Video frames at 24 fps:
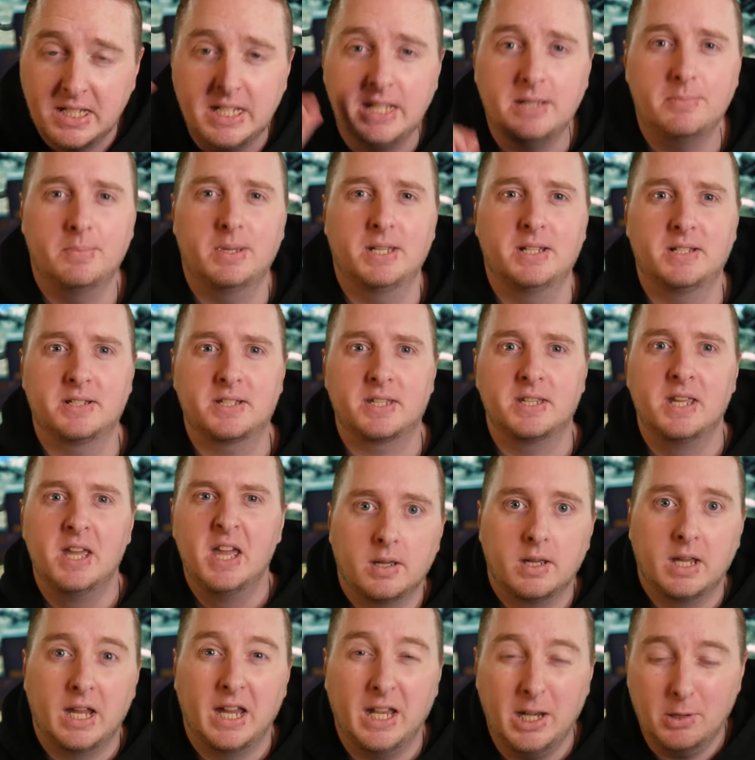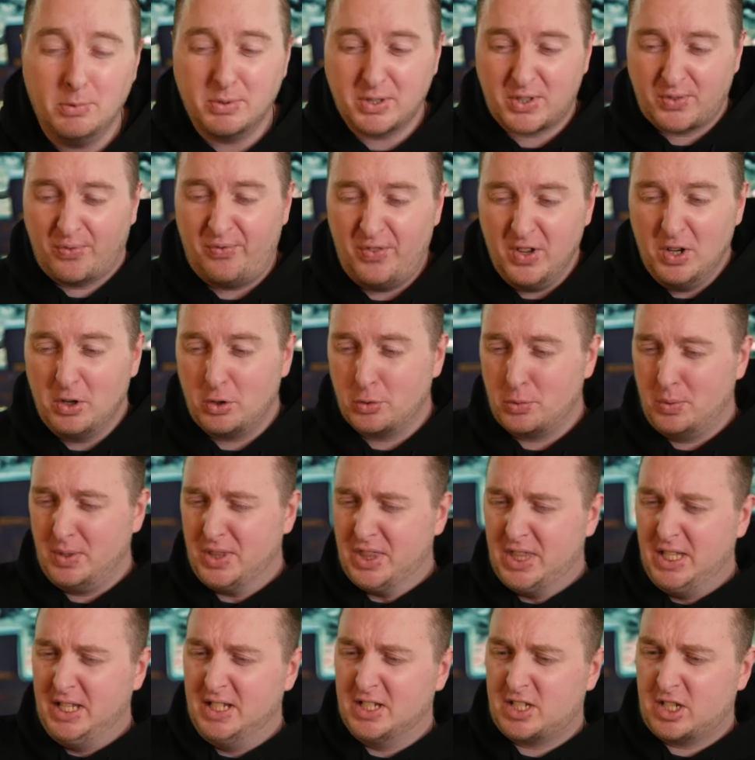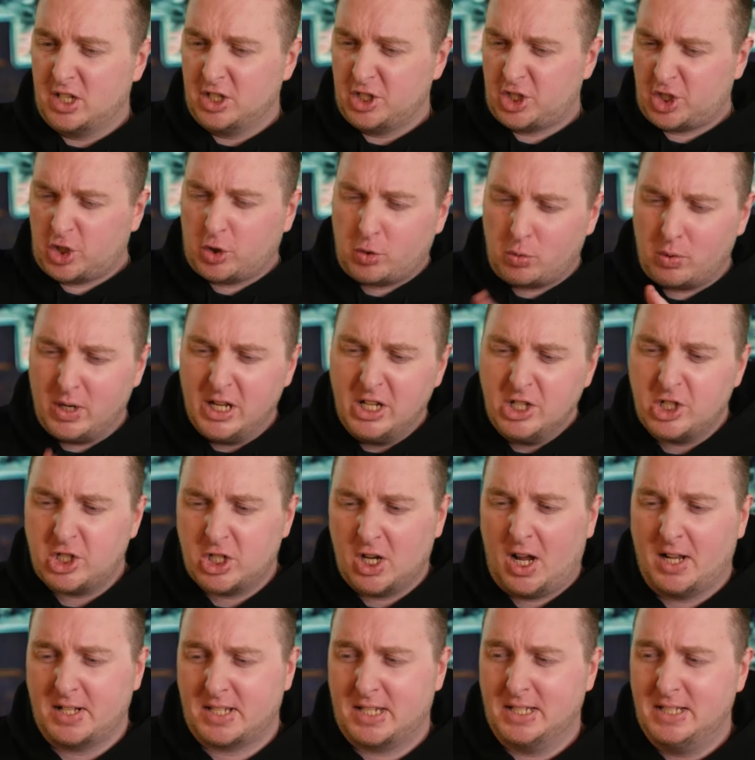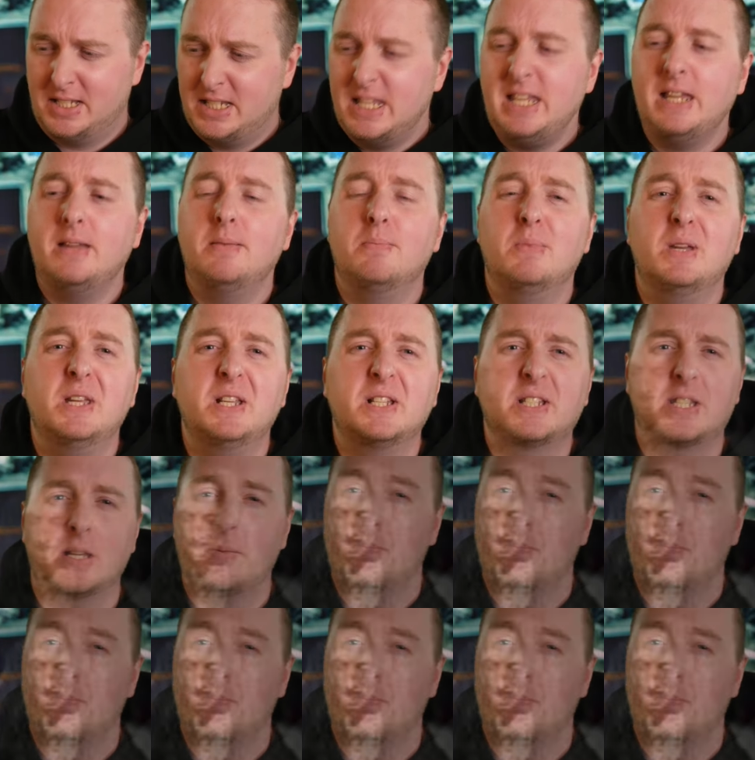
Demons and it was filled with these screenshots of demons